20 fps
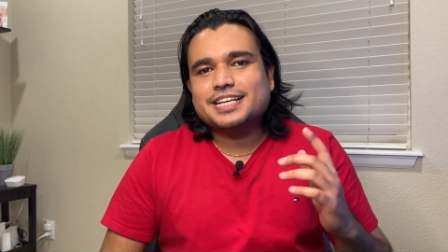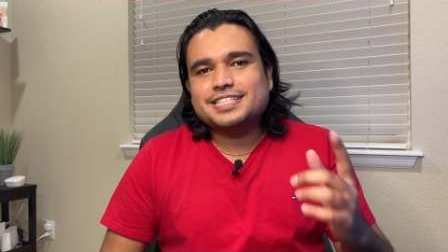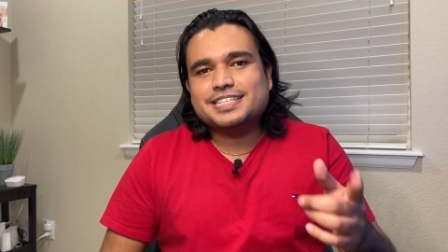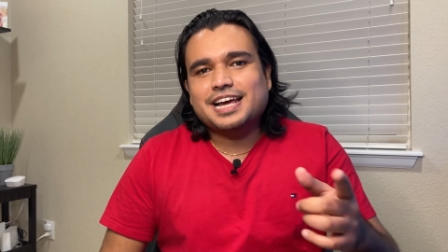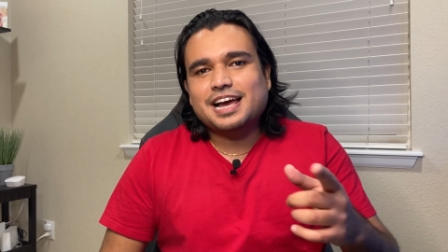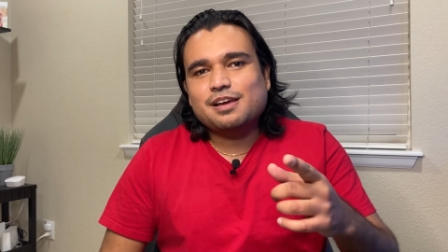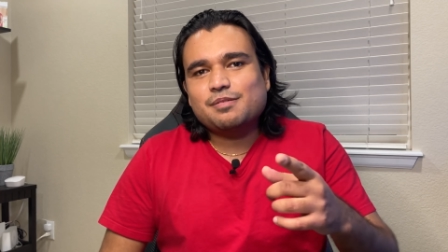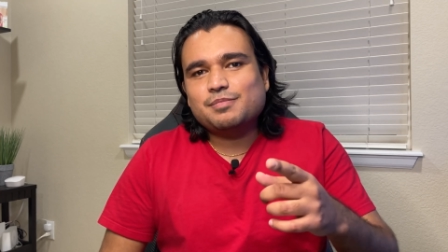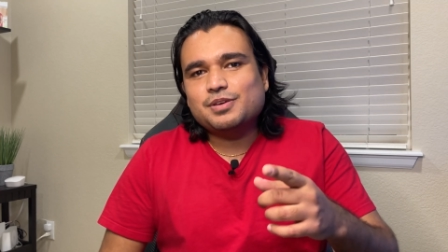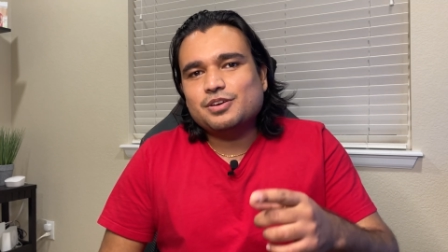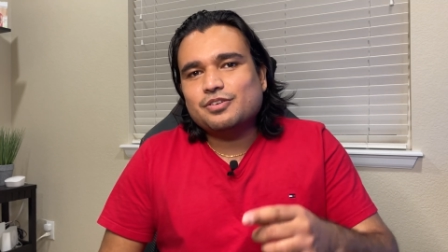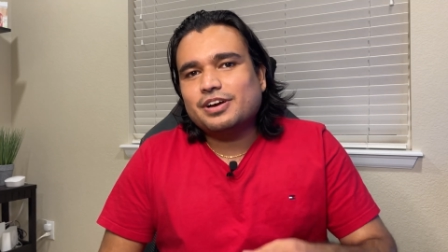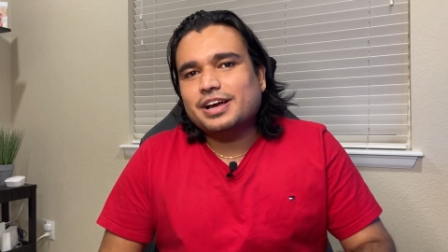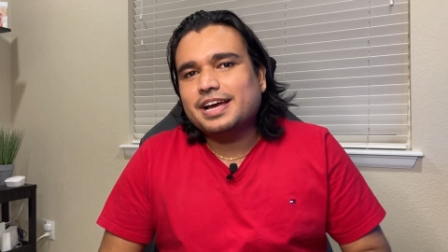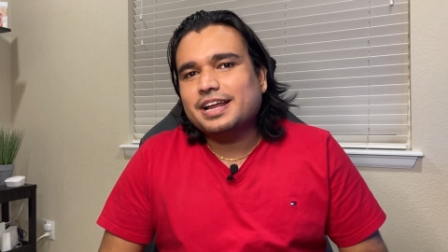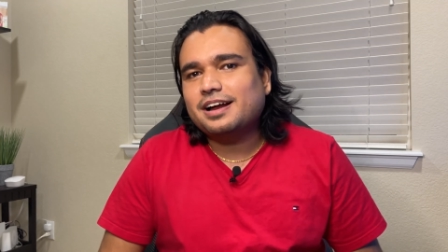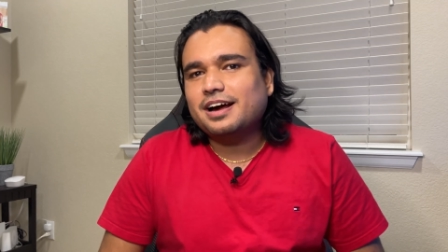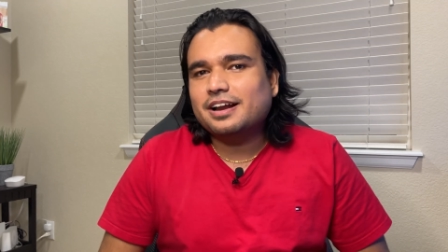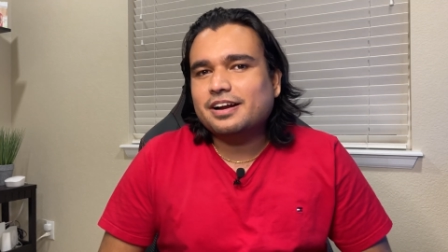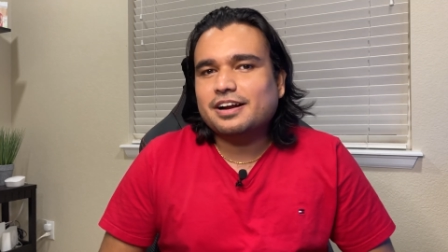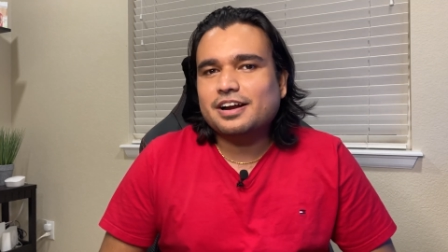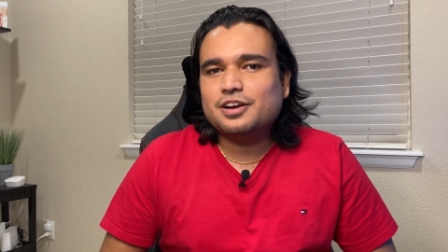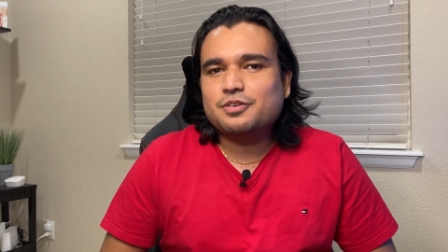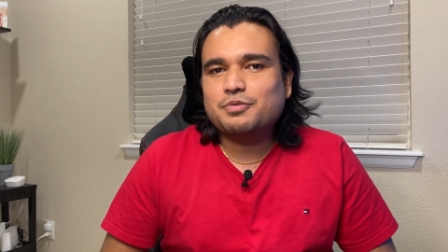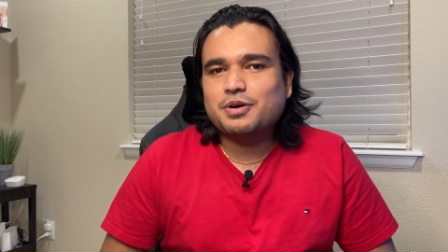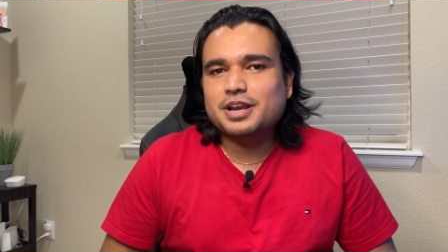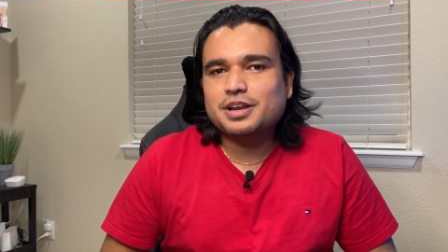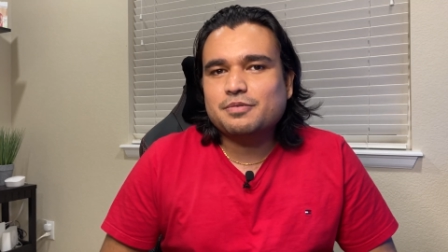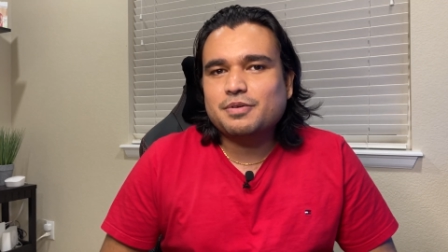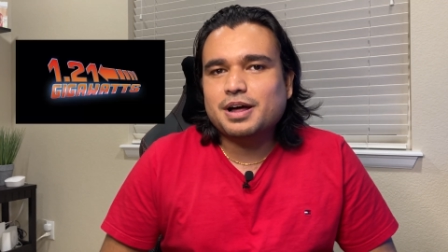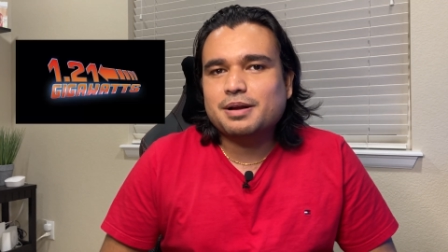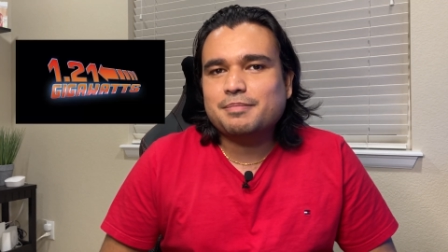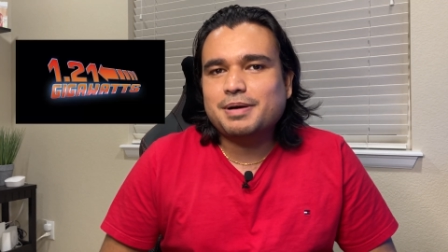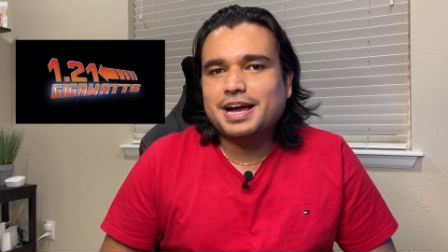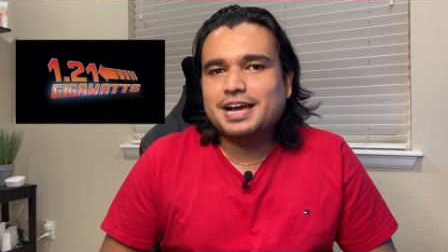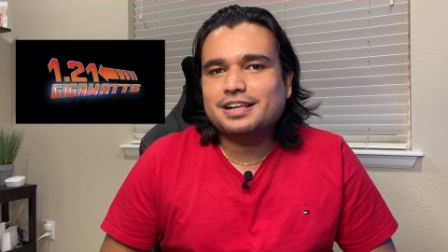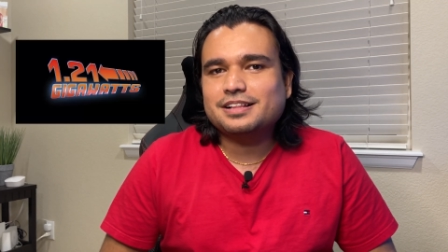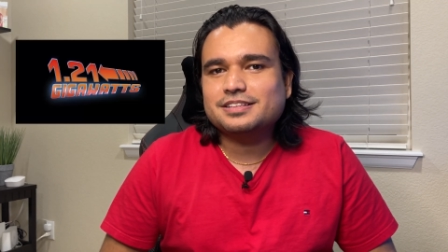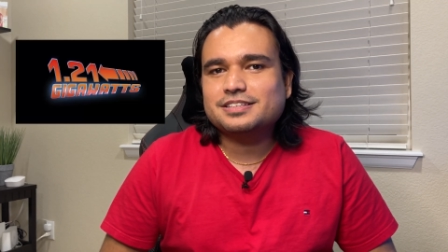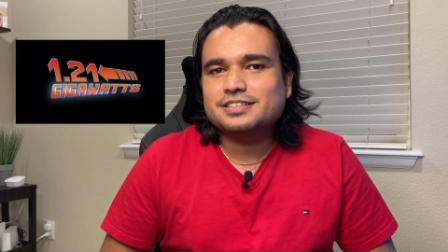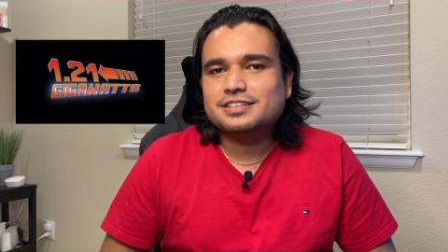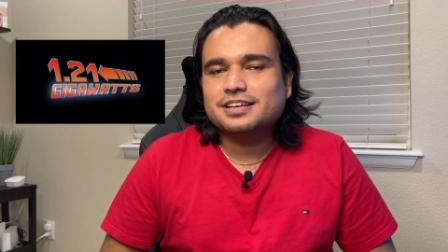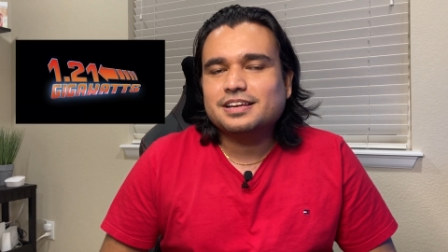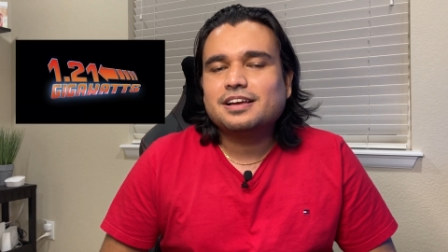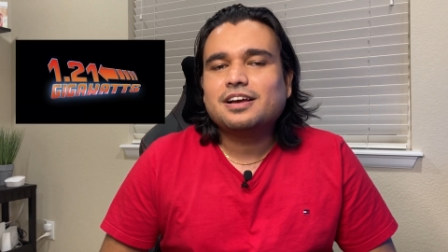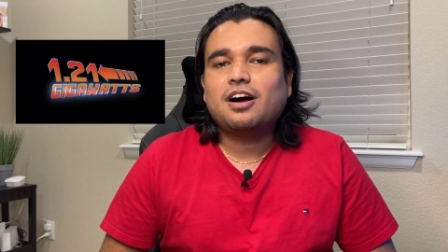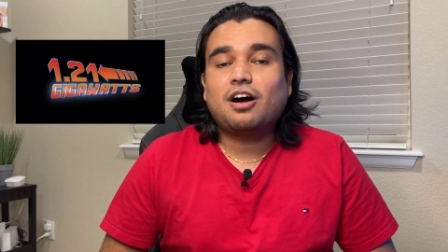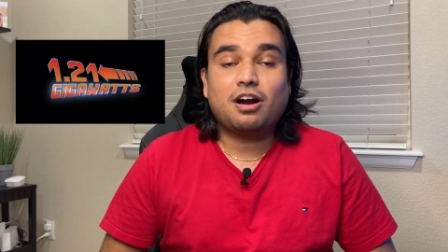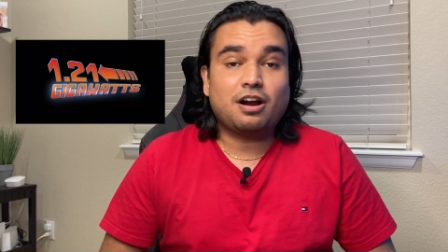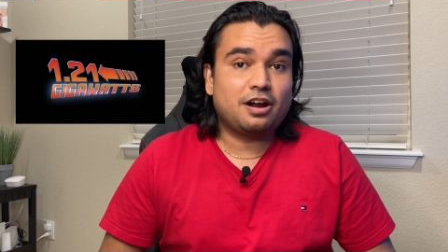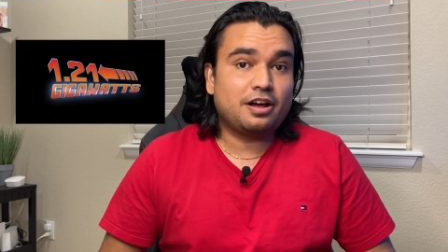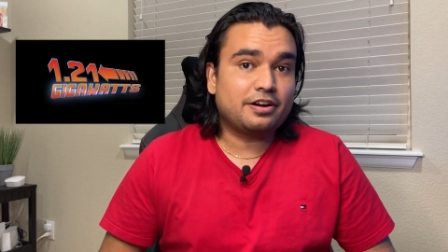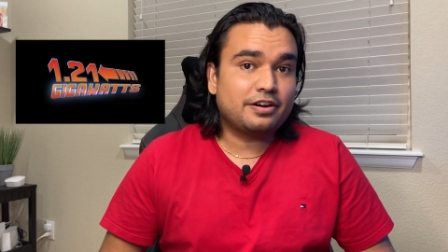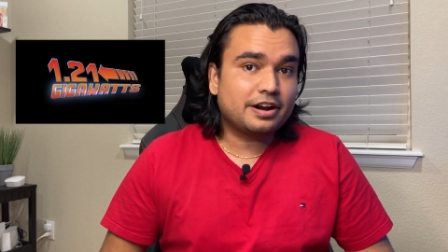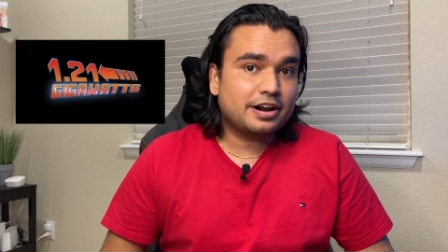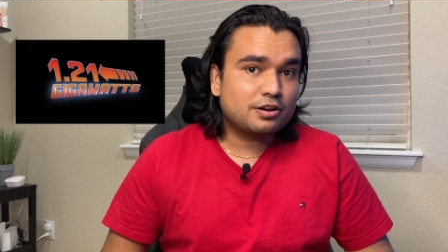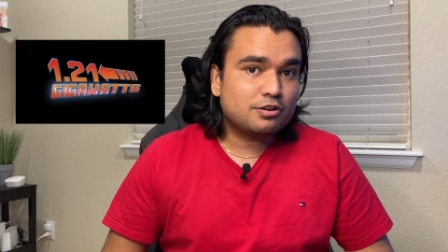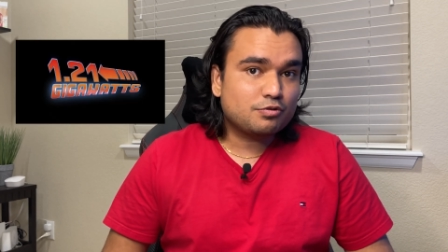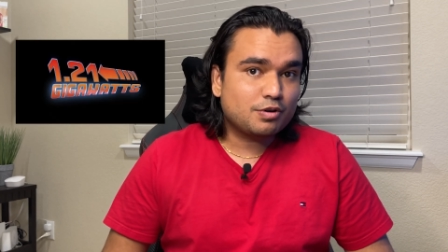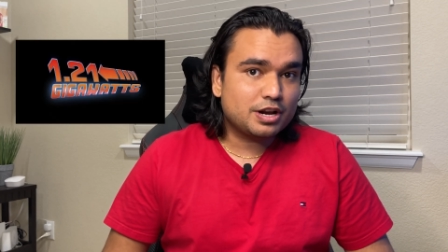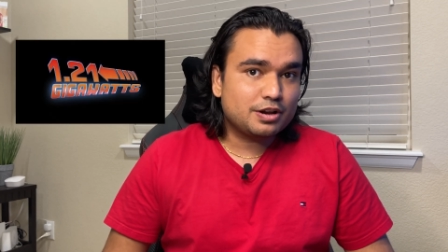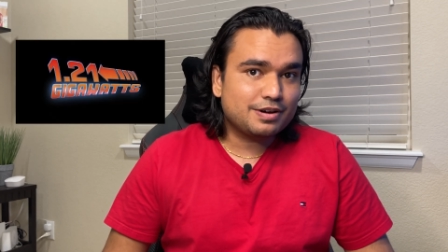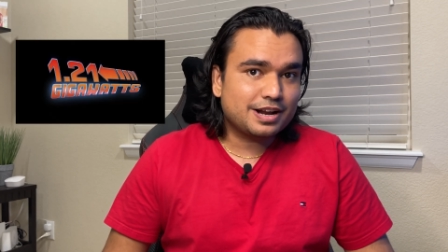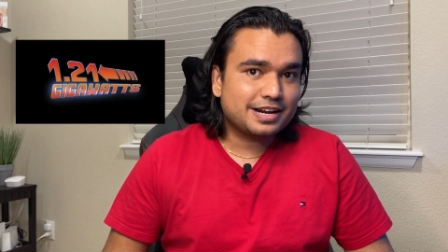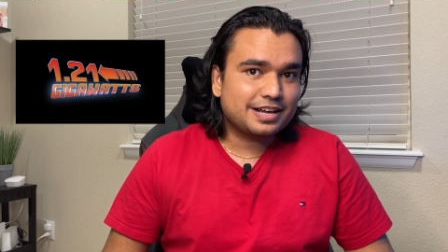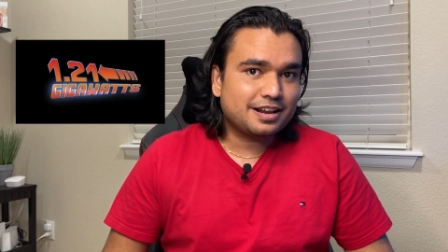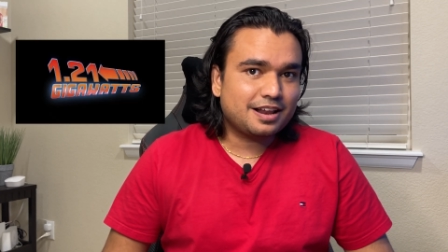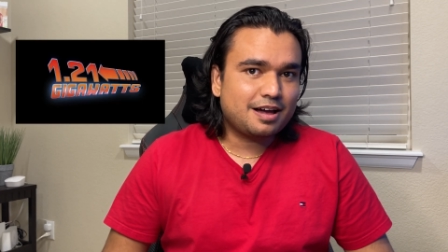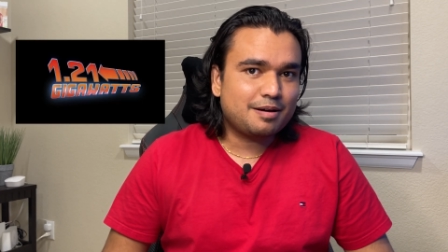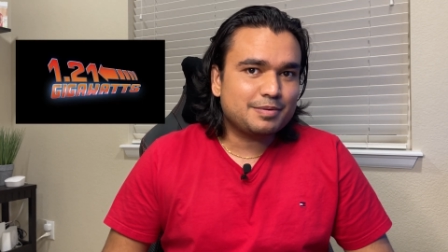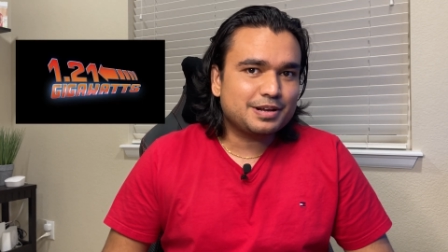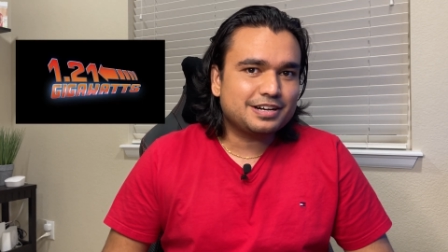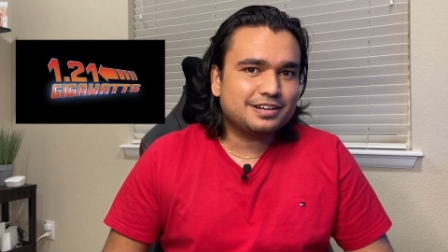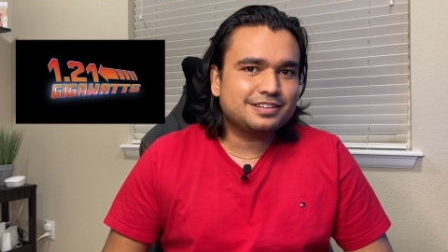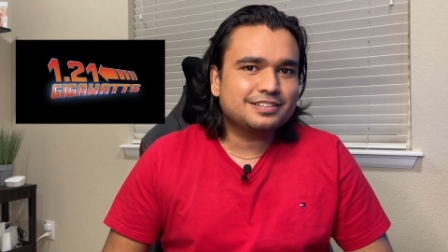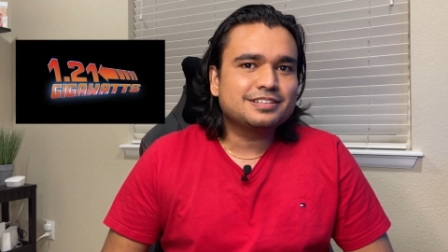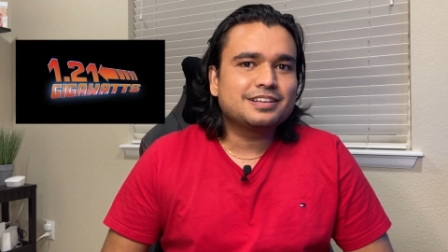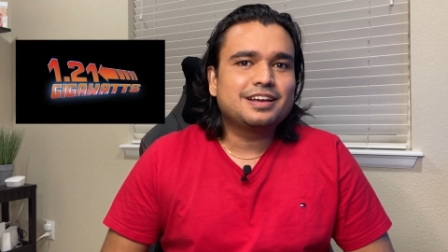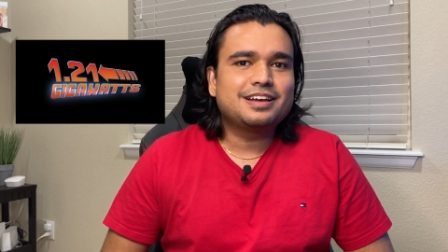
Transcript: time you hit 121 miles or 121 kilometers,